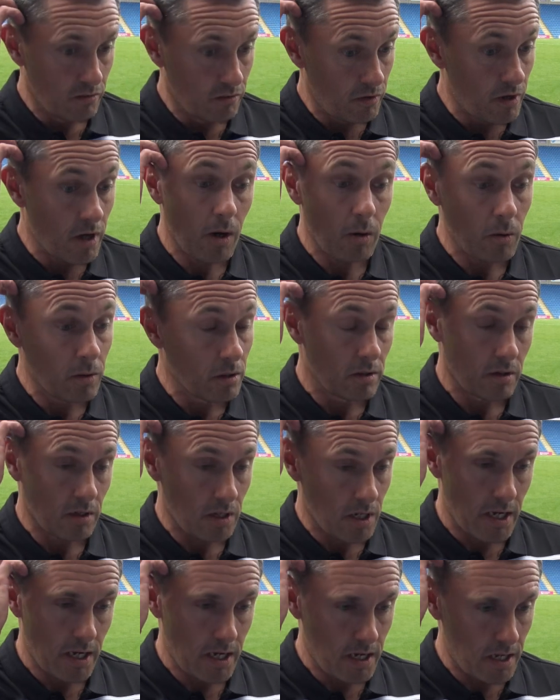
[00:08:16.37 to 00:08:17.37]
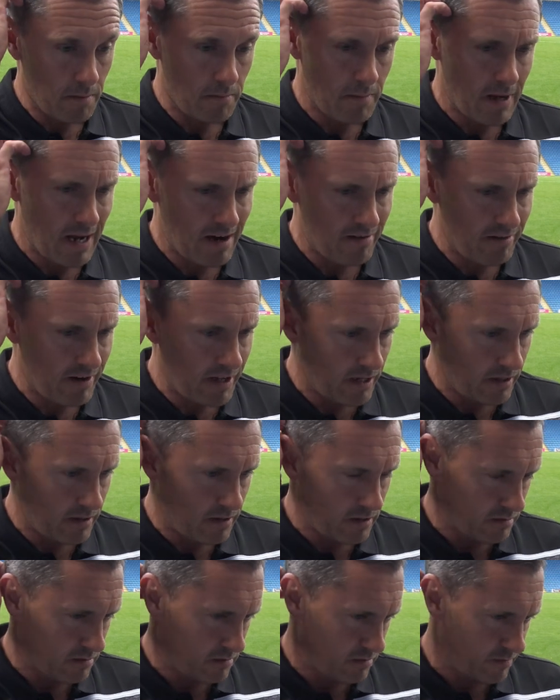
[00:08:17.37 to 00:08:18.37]
No, Harry
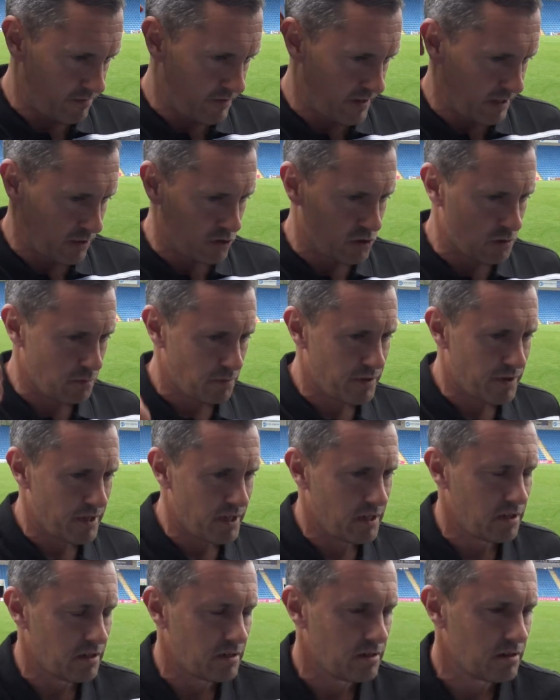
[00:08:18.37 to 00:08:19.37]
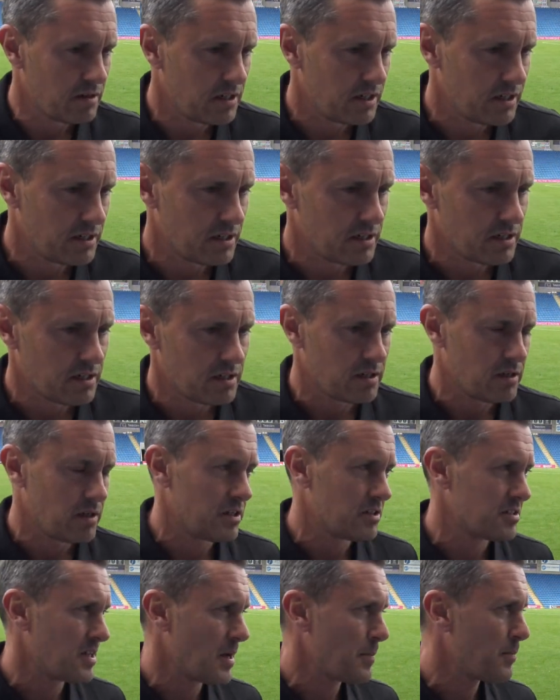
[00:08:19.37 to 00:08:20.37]
felt something. He did a
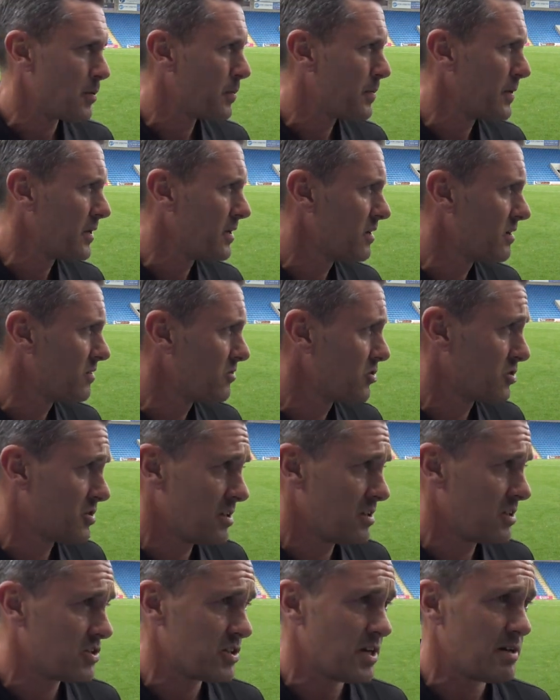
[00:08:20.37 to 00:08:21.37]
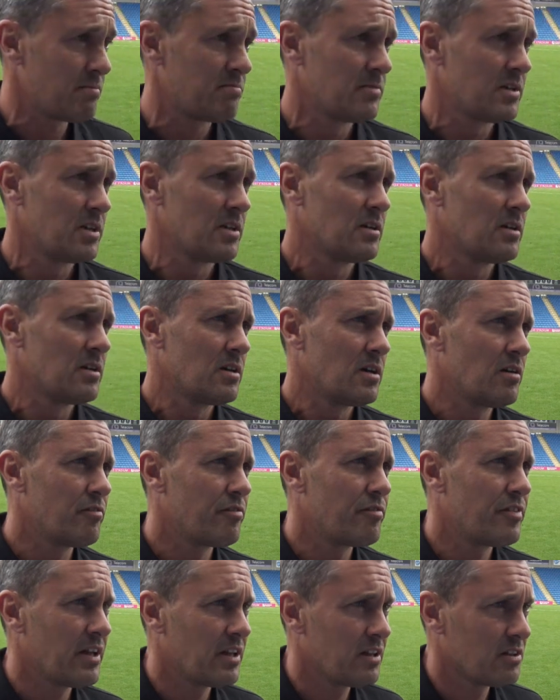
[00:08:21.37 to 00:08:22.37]
step up in the gym and
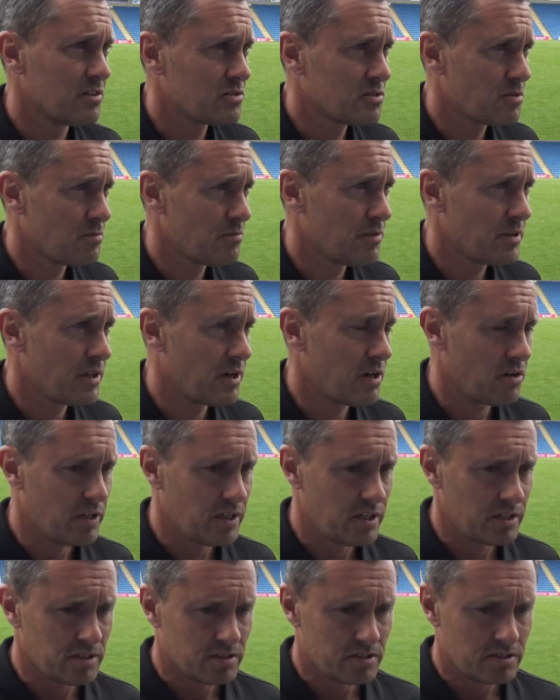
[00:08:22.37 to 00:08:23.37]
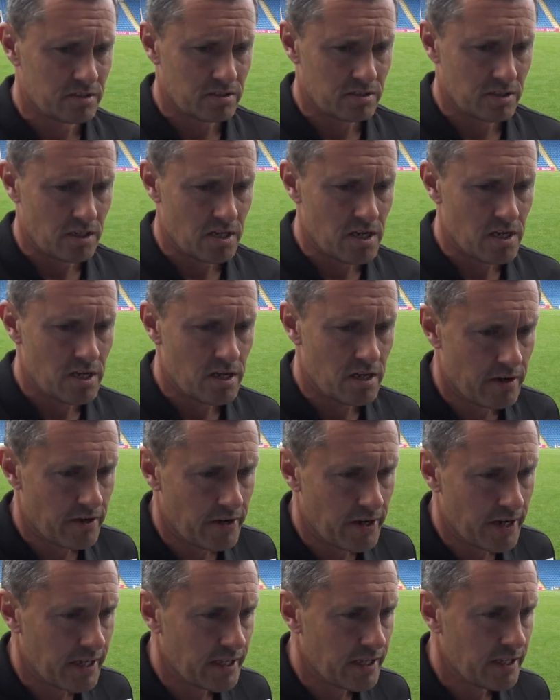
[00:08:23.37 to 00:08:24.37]
felt something on his
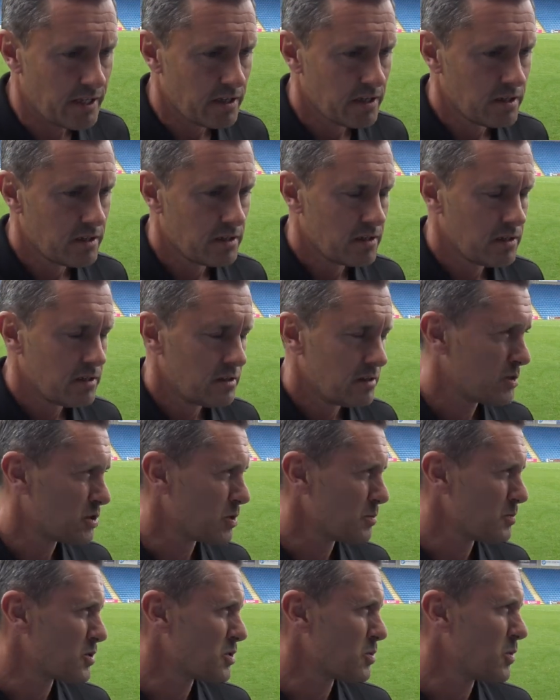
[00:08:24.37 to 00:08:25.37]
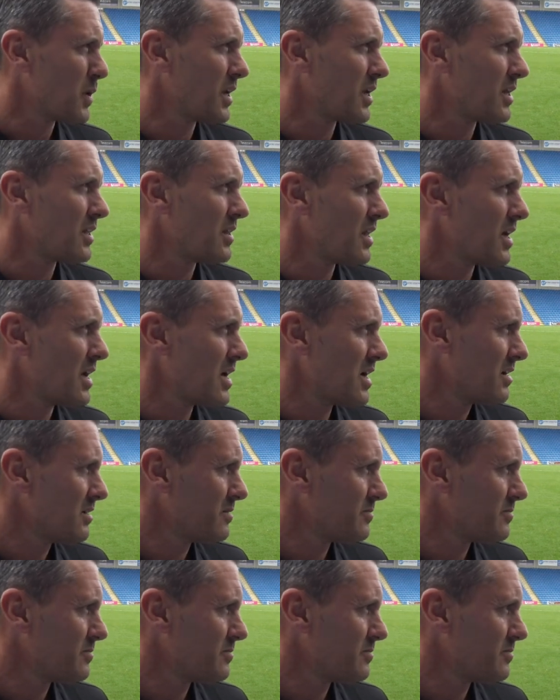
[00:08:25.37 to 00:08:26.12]
knee, some swelling there.